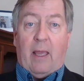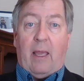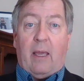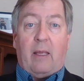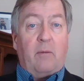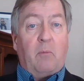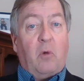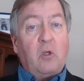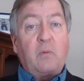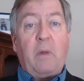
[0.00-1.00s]
And
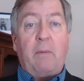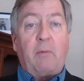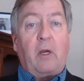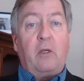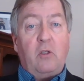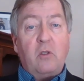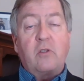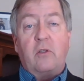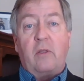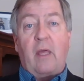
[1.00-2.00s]
most people are
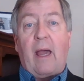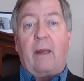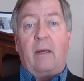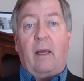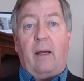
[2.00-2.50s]
used to that.